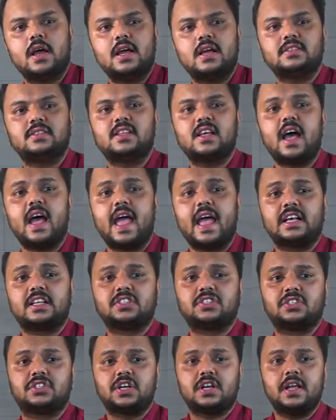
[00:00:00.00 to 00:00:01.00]
is the
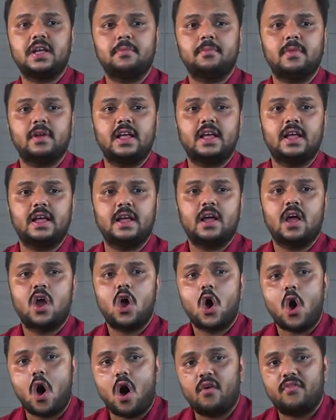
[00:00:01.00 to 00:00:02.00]
extremely
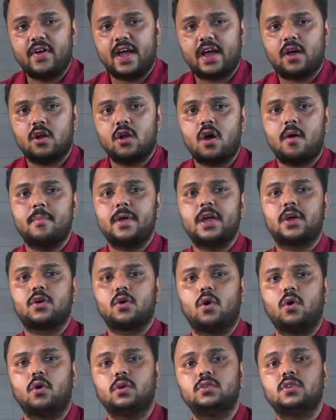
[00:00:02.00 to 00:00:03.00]
of economic
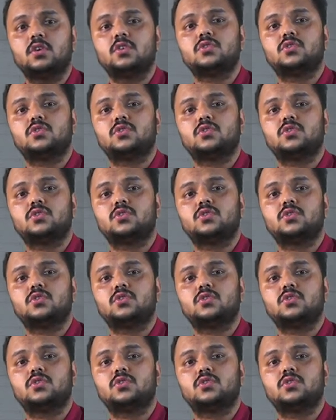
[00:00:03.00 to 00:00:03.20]
growth.